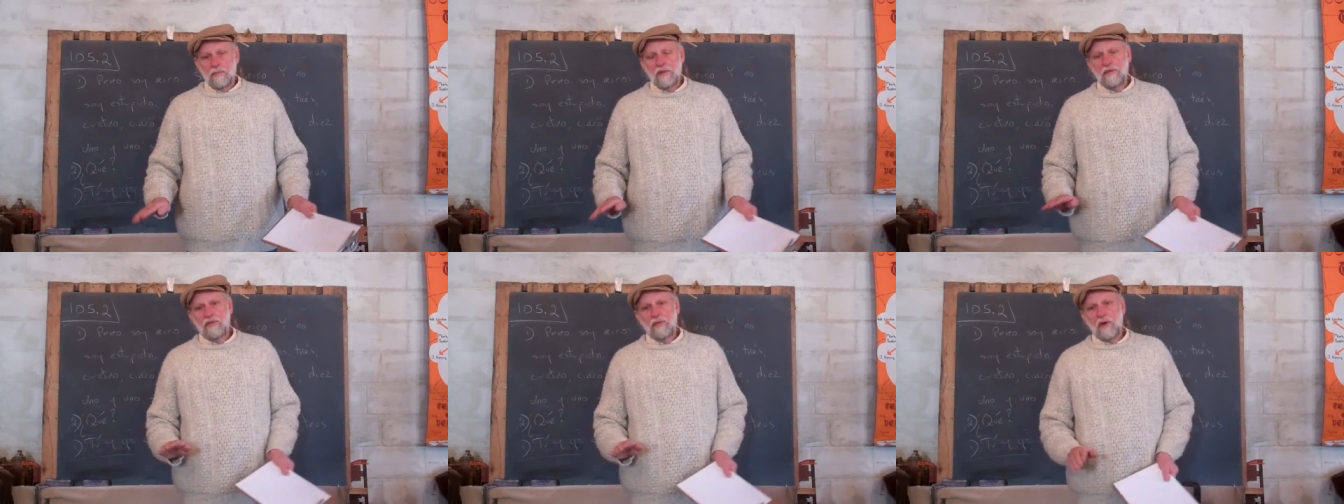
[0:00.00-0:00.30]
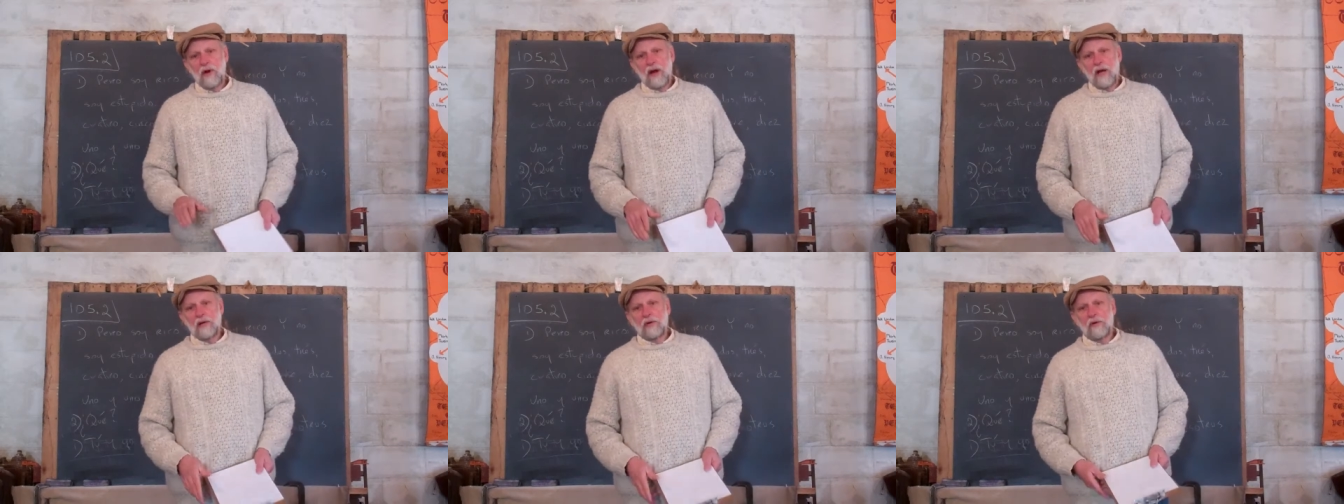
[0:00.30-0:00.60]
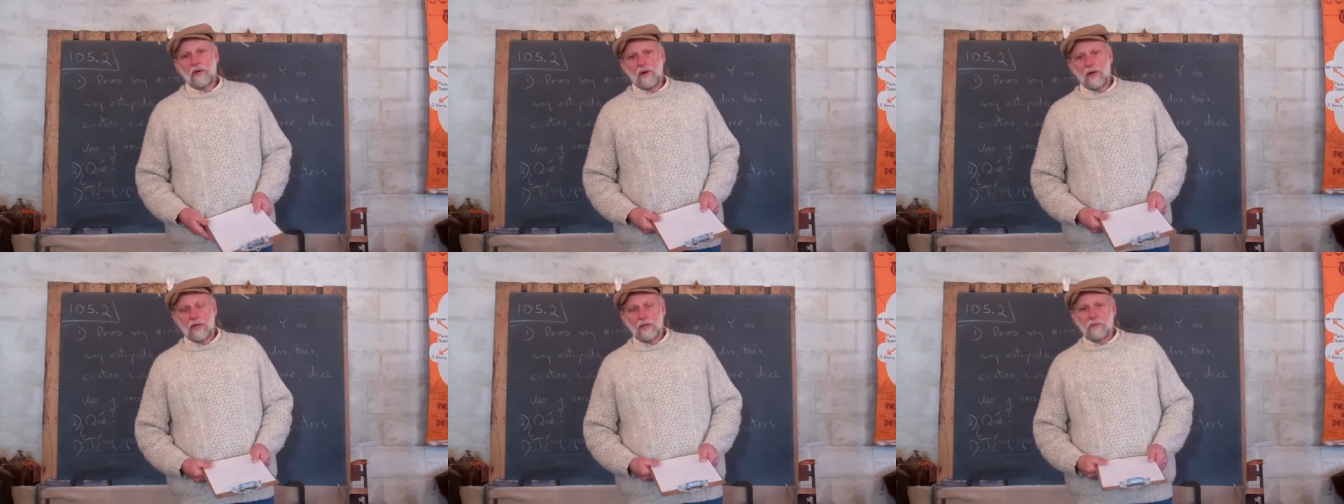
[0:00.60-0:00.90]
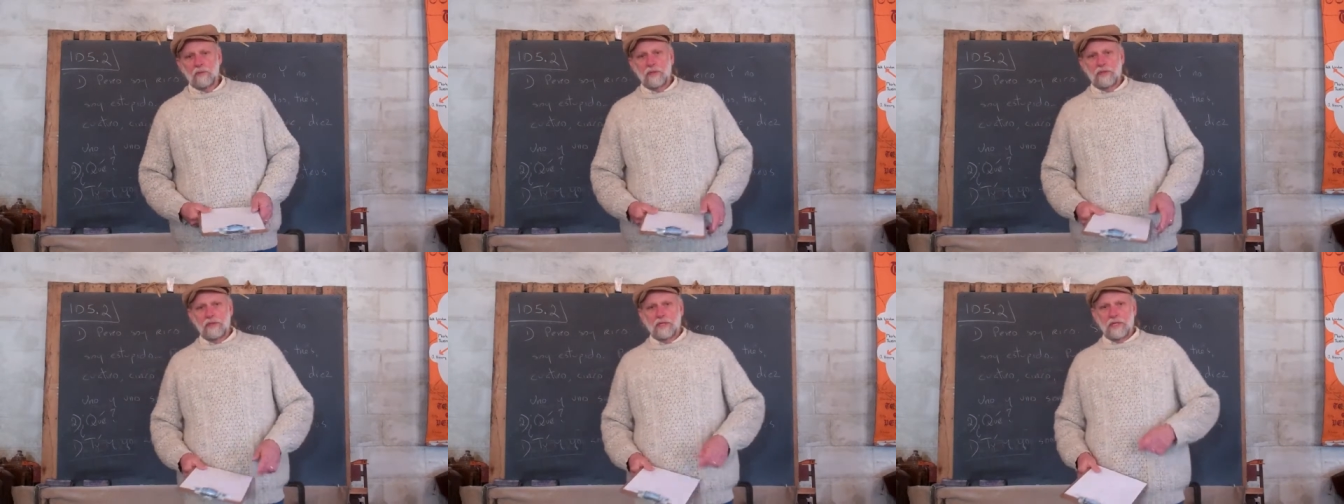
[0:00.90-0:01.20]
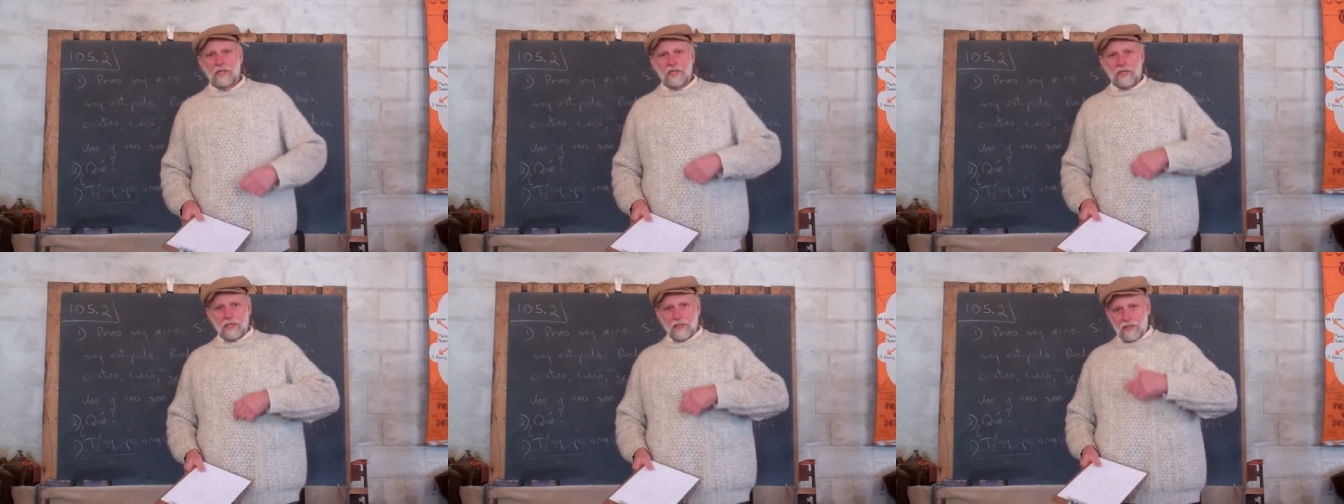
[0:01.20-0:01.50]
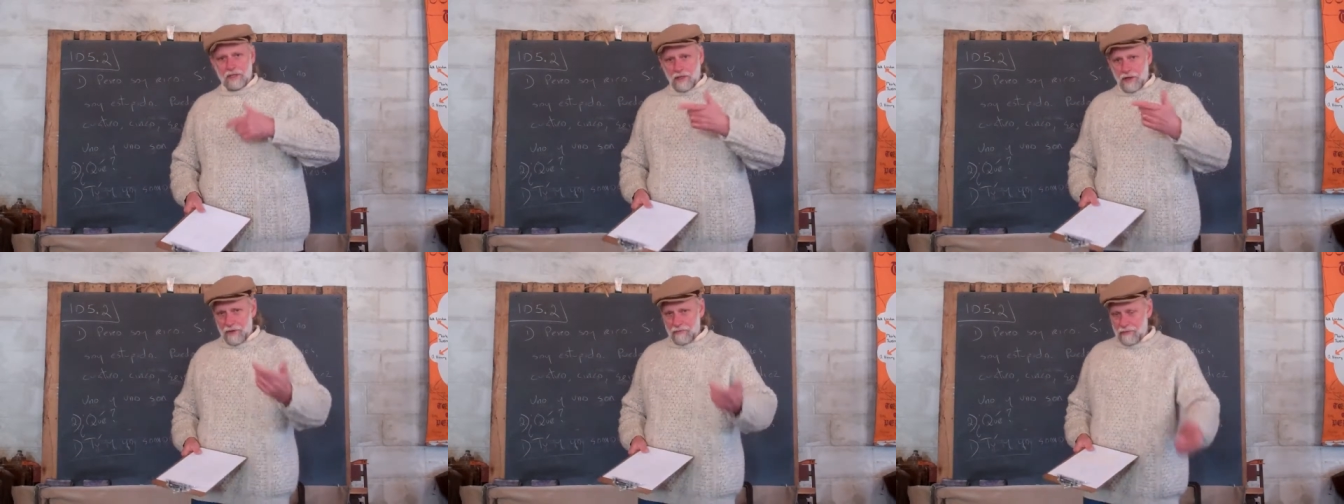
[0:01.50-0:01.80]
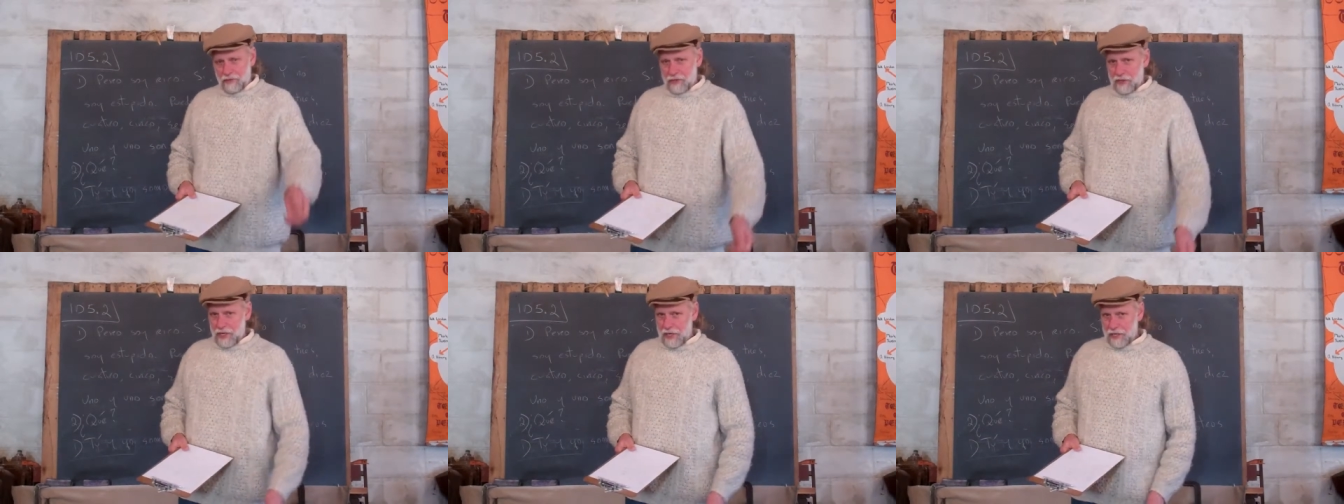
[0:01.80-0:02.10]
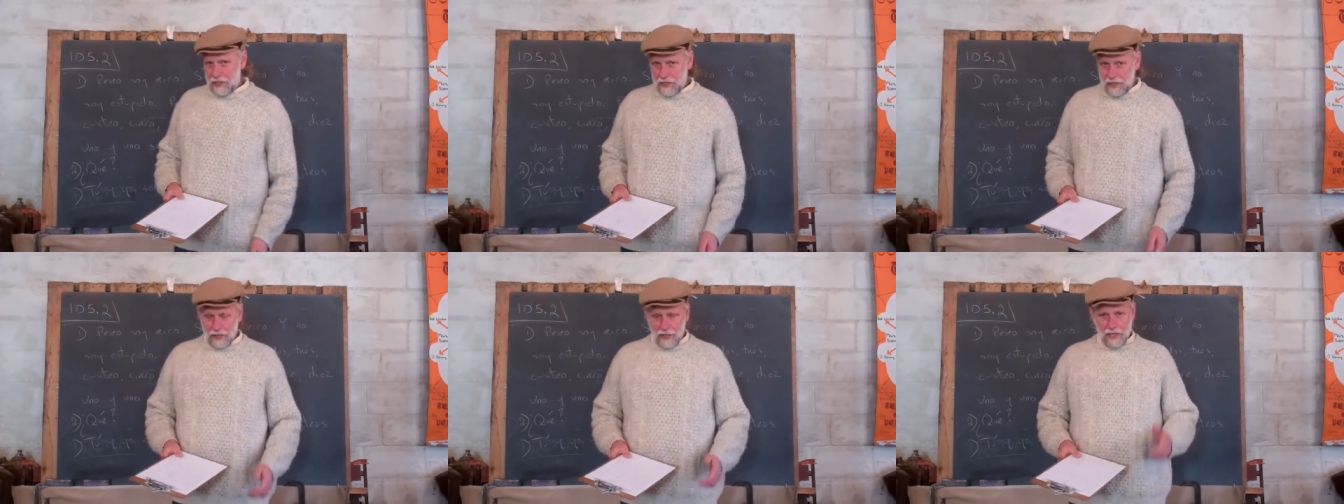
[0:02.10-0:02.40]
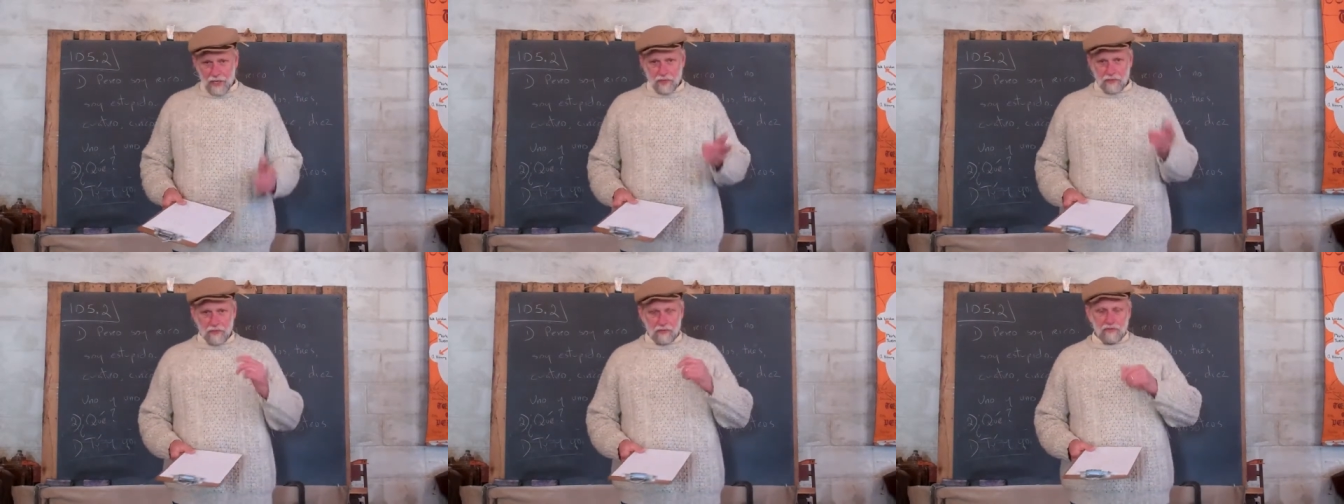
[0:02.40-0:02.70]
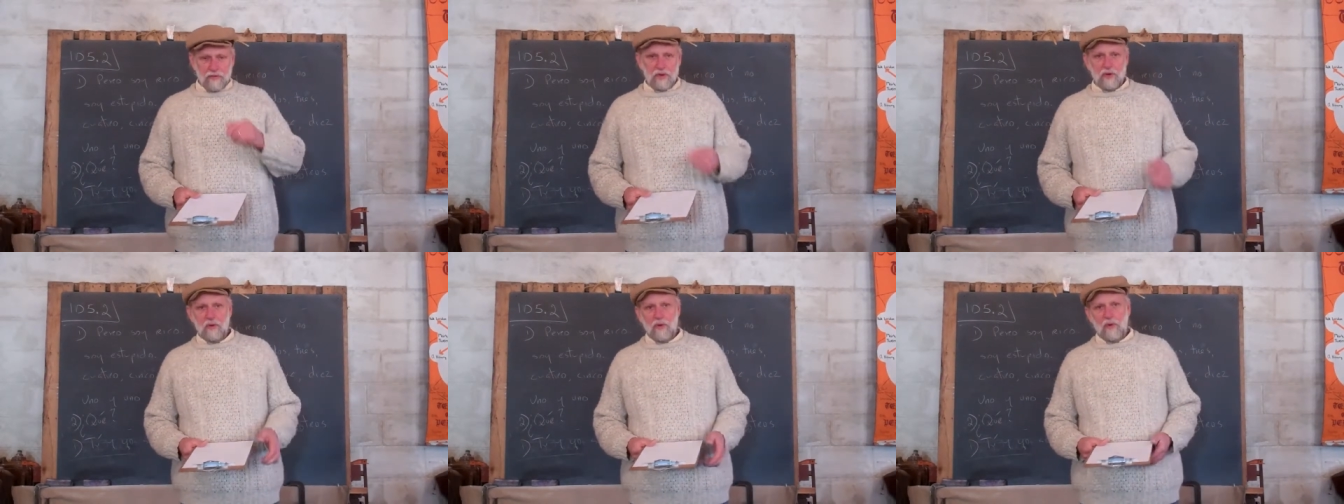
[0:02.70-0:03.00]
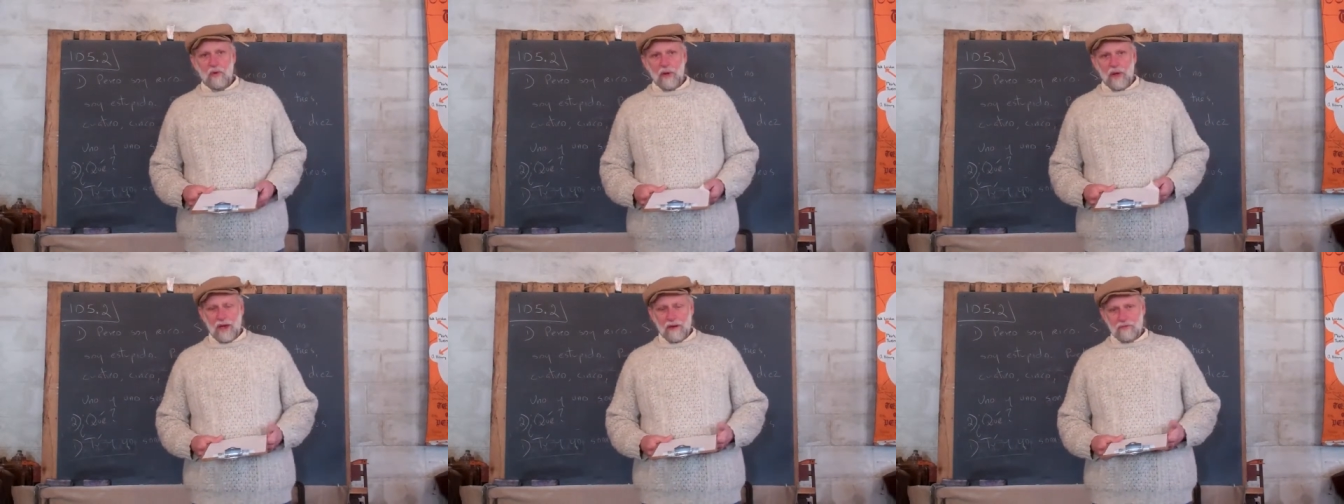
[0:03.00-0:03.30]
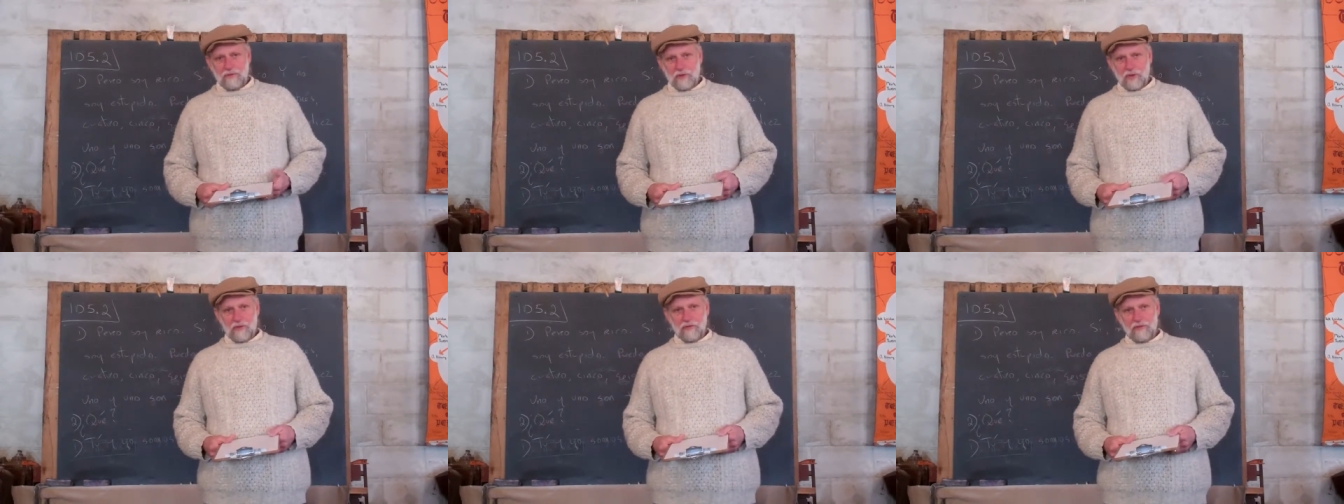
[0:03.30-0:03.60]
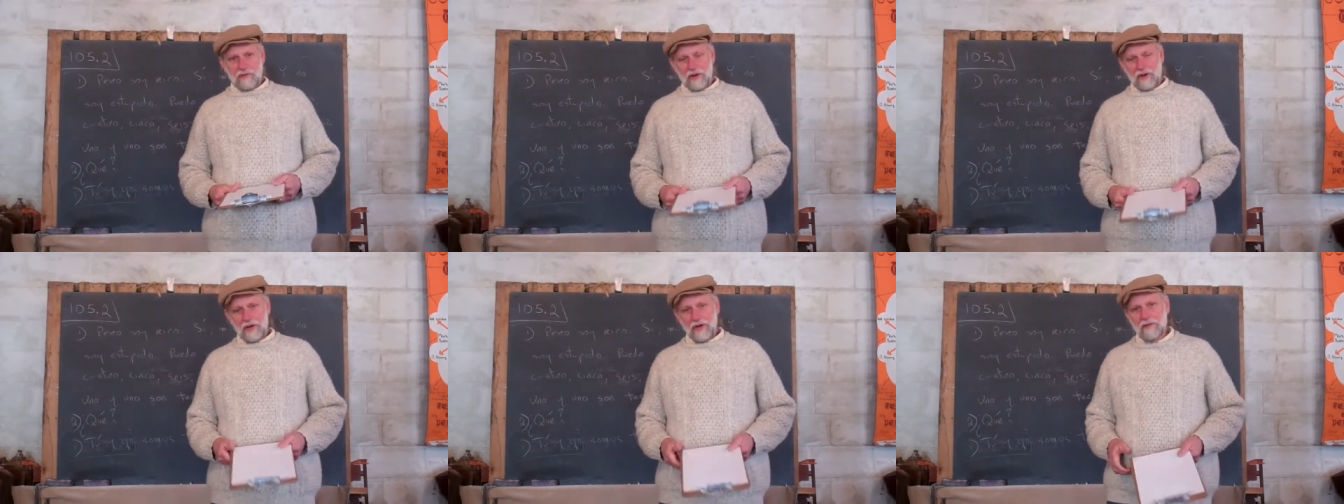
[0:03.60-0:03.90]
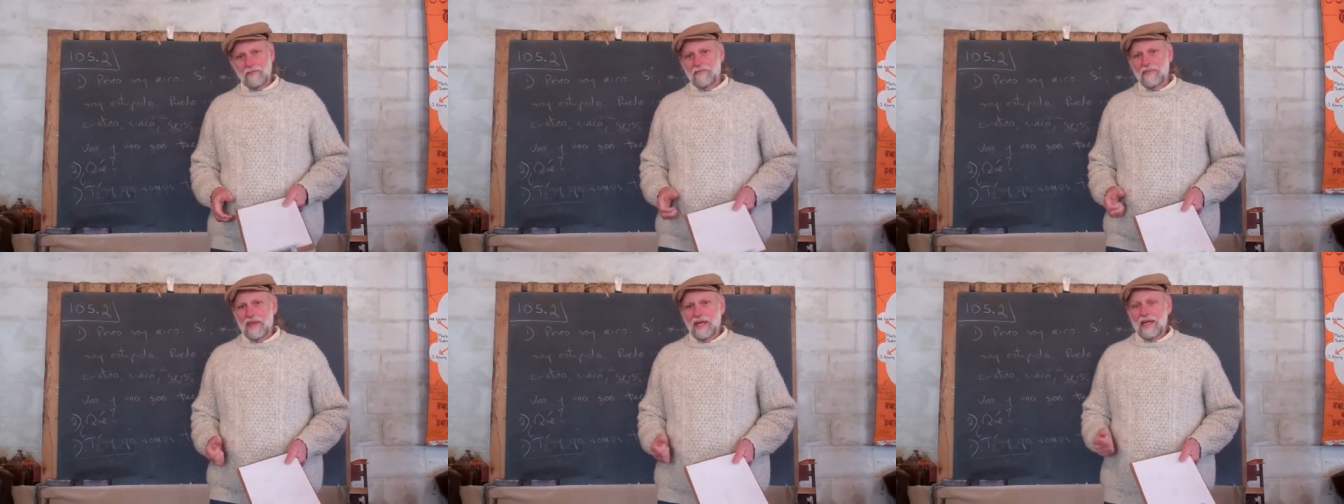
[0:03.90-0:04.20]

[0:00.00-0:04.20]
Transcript: Before I go on with the conversation, let's review what we have so far.